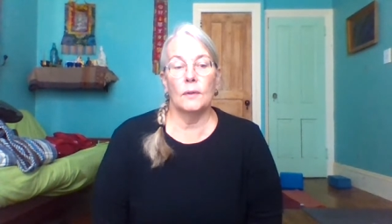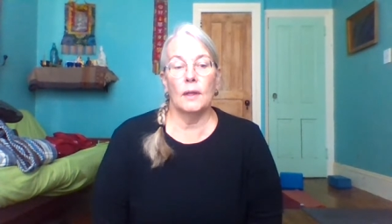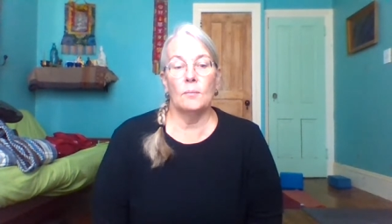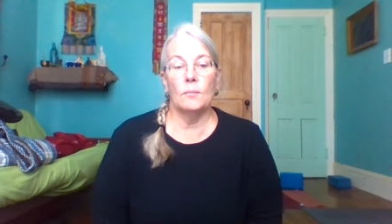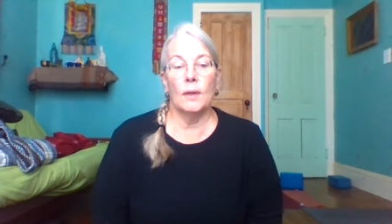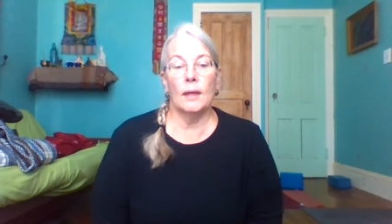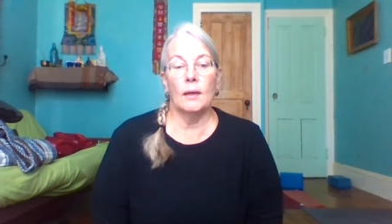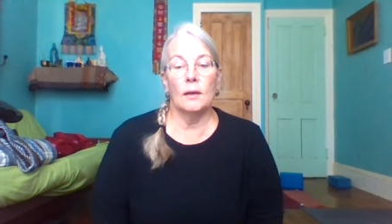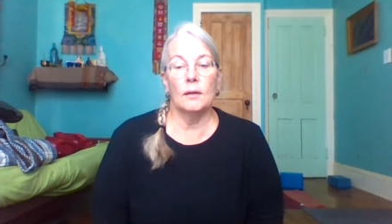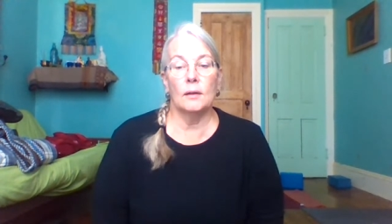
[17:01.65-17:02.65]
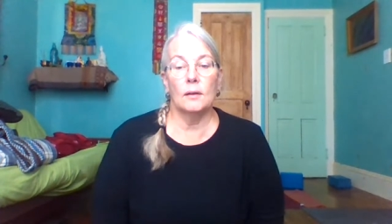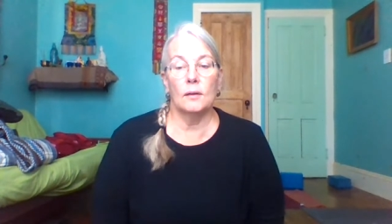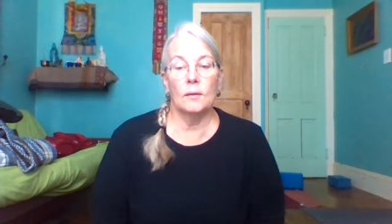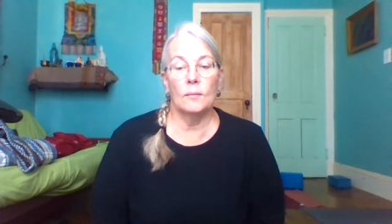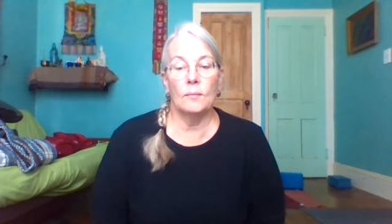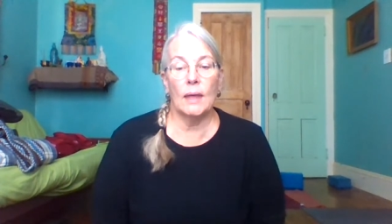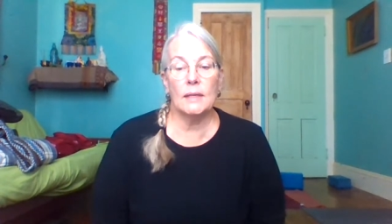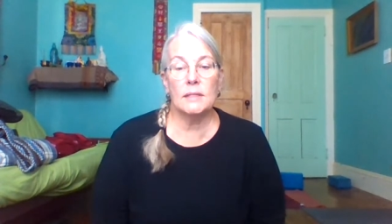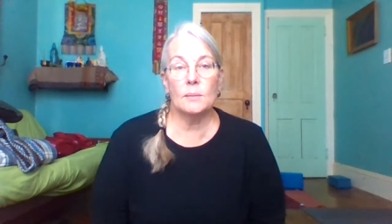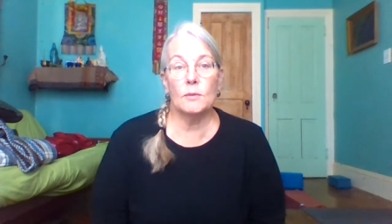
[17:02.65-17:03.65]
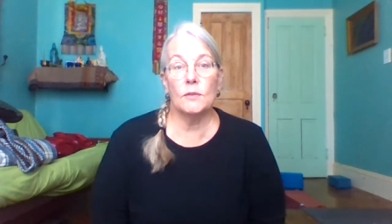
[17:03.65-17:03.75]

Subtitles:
it may make some of